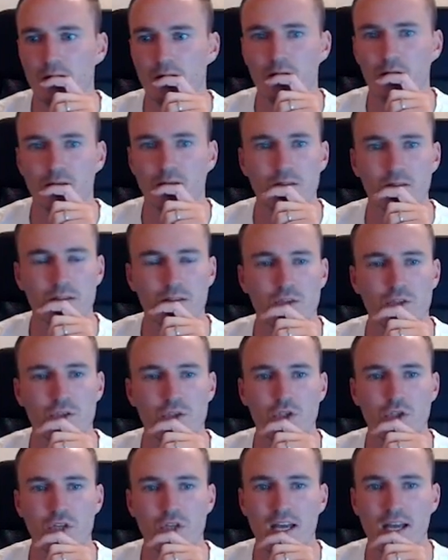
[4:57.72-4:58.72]
Also
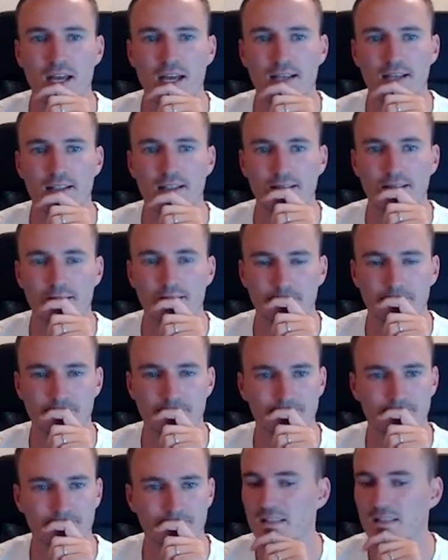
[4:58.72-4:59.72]
jack,
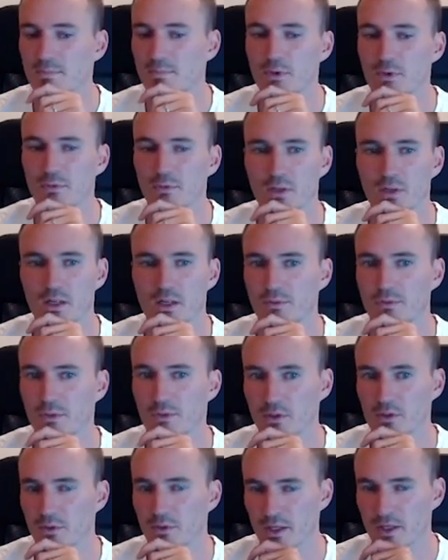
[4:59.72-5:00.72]
Beautiful card for
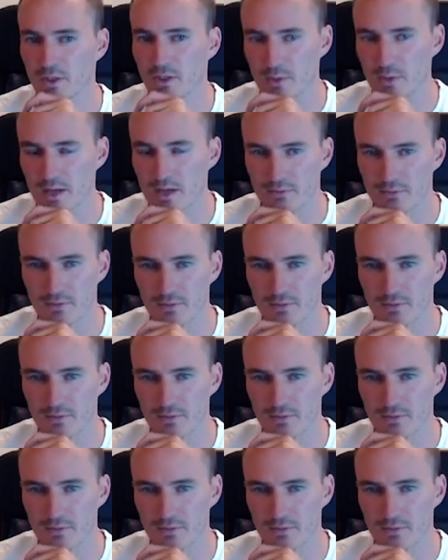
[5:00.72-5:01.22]
our range. We have, I